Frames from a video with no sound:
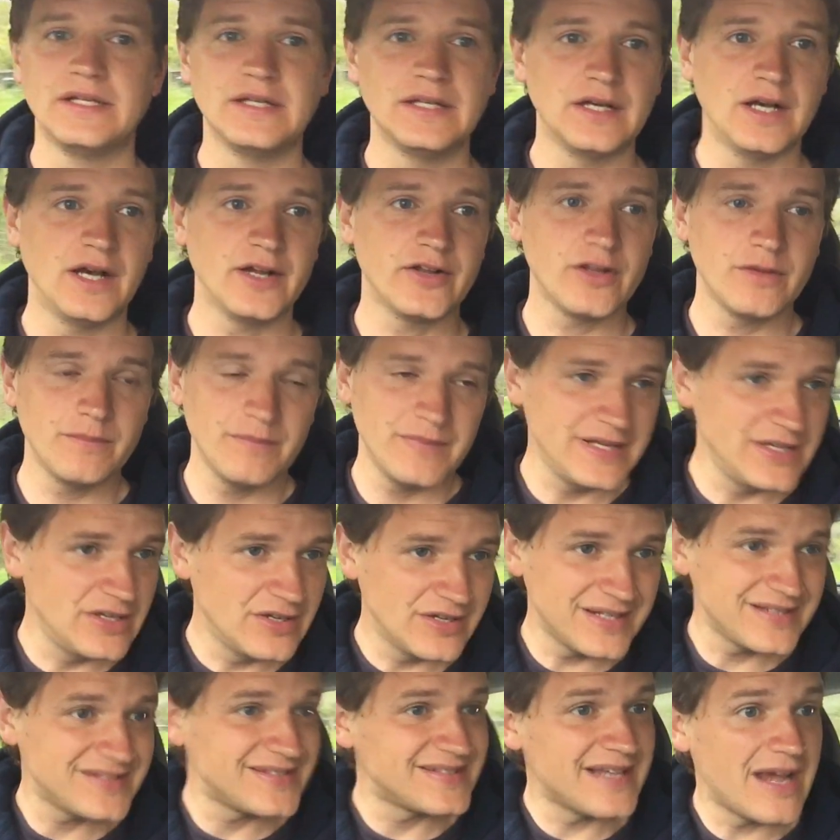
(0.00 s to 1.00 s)
I don't mean you
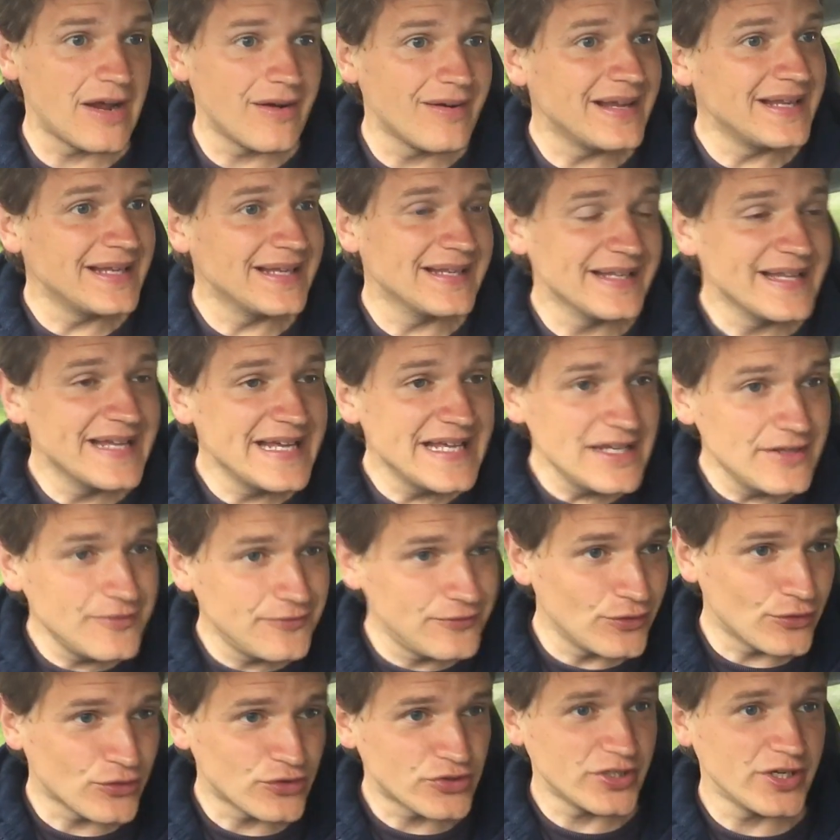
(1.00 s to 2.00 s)
necessarily leave
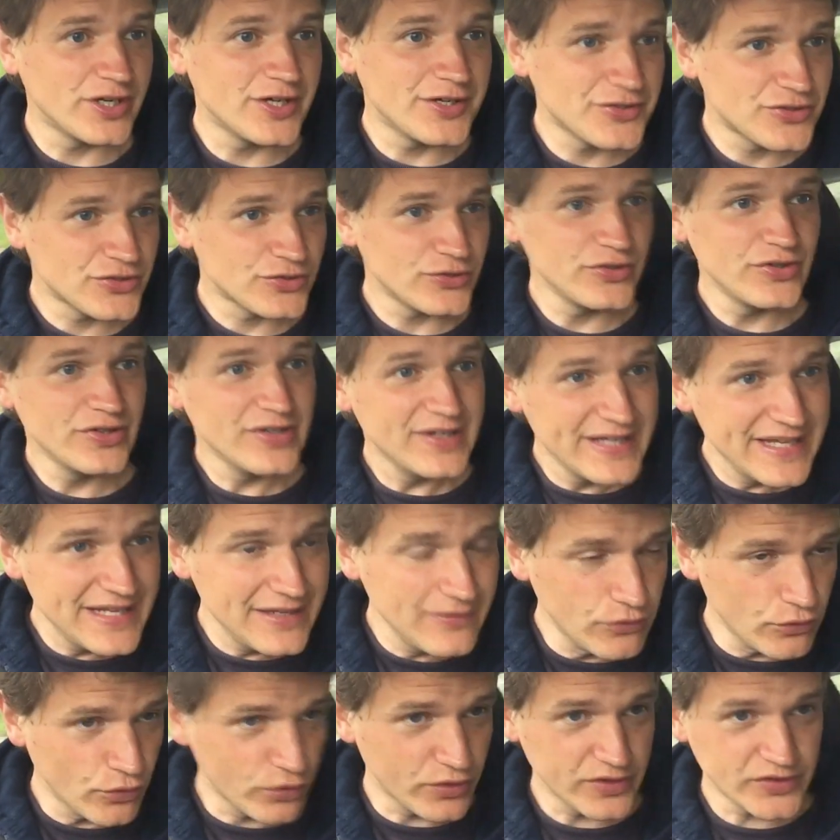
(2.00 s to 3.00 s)
your church or you leave
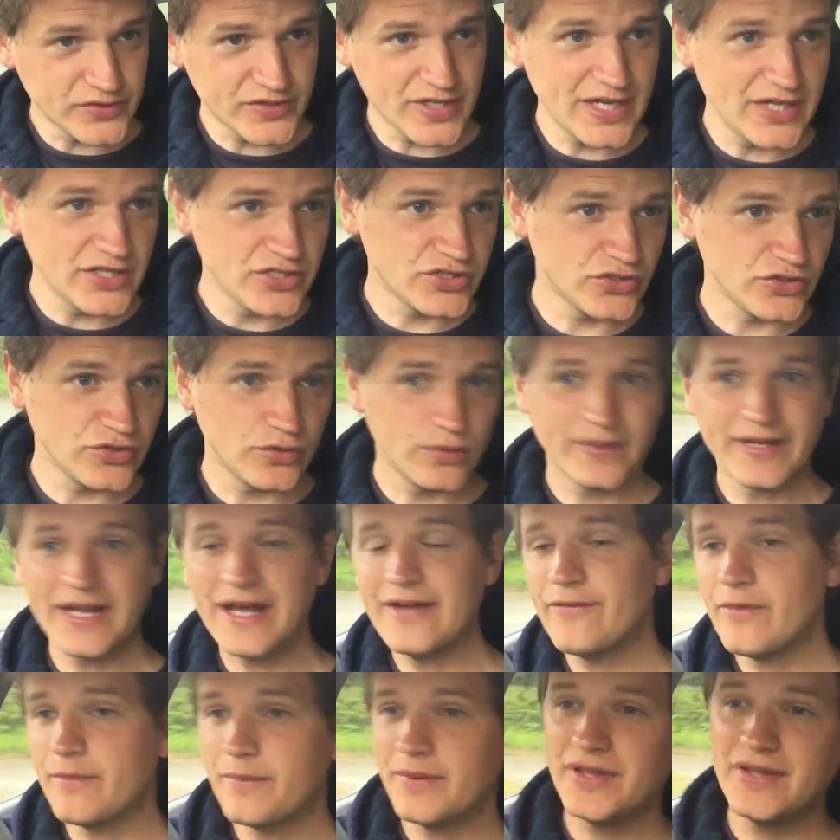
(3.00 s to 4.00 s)
your organisation or
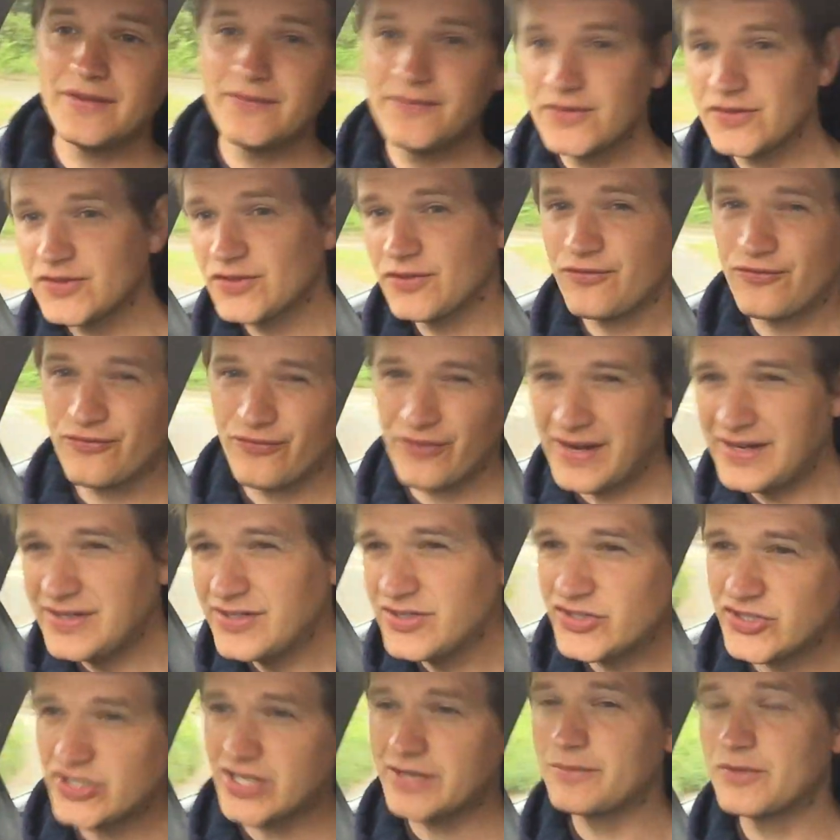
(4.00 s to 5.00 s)
whatever, but if there's a
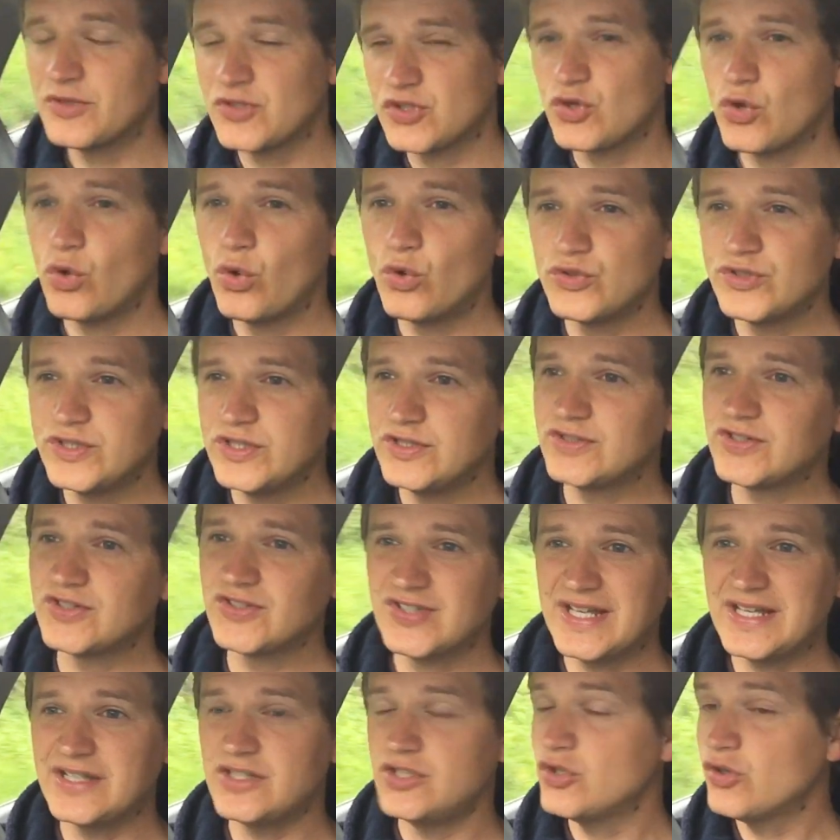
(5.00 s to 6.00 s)
friendship that's causing you to
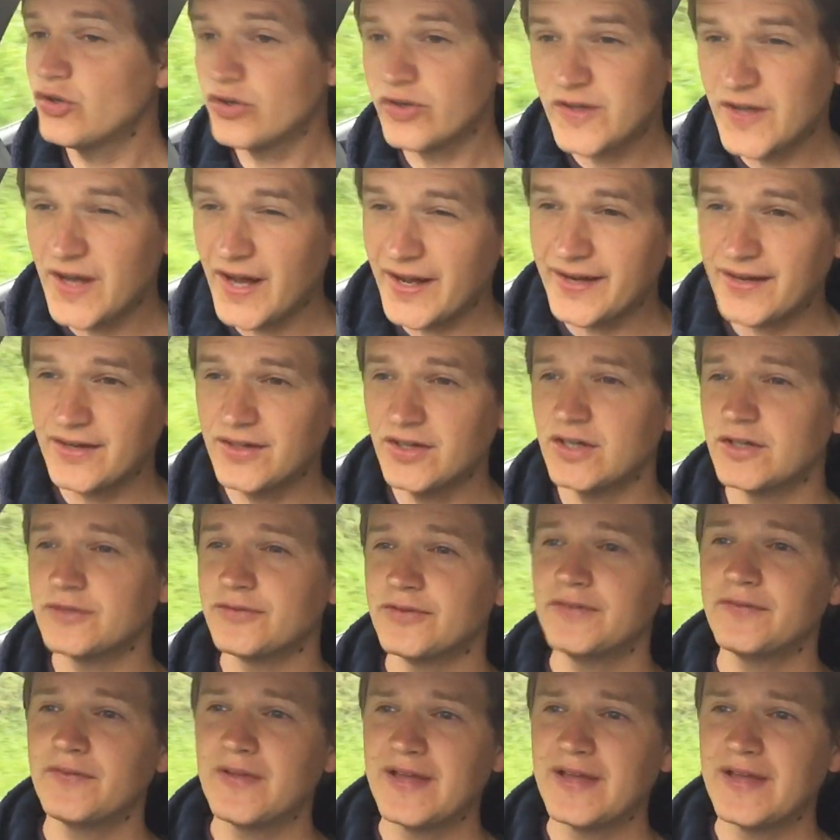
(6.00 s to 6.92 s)
sin, you've got to cut it off.